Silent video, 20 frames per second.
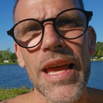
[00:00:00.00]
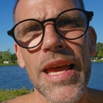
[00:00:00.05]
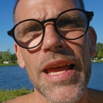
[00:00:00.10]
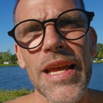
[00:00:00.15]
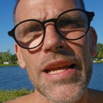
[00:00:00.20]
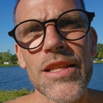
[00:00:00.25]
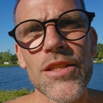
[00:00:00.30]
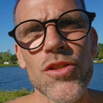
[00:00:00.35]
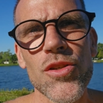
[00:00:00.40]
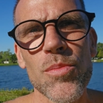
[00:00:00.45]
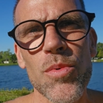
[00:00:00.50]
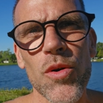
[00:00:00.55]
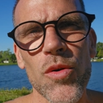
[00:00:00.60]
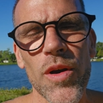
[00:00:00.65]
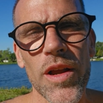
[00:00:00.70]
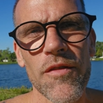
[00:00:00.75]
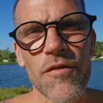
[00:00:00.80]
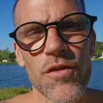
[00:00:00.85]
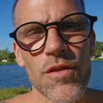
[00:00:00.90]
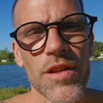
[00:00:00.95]
and super
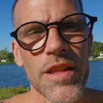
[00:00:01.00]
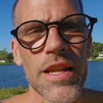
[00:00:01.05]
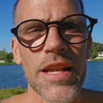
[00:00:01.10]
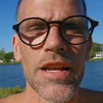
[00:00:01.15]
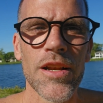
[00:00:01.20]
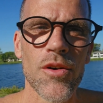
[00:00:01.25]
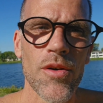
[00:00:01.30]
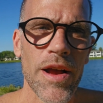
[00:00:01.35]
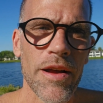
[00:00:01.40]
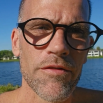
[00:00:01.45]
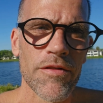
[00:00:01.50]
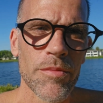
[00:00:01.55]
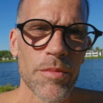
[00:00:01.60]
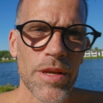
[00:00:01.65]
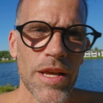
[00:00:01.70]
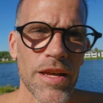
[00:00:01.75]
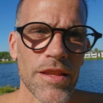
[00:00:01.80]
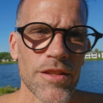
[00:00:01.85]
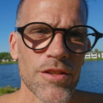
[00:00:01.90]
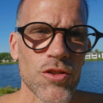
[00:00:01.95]
grateful that I don't have to
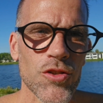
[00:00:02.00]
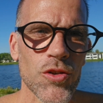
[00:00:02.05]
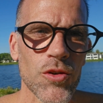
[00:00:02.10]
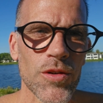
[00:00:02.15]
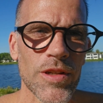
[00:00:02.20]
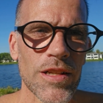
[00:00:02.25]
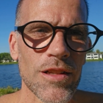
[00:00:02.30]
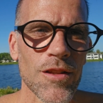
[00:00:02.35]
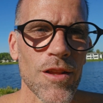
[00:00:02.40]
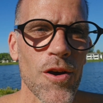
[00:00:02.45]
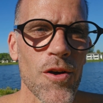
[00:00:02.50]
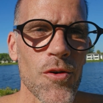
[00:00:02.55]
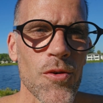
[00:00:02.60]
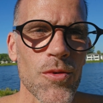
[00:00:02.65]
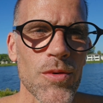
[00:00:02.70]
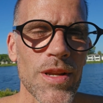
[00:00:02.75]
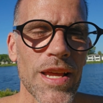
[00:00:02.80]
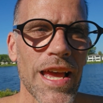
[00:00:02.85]
be on this journey alone.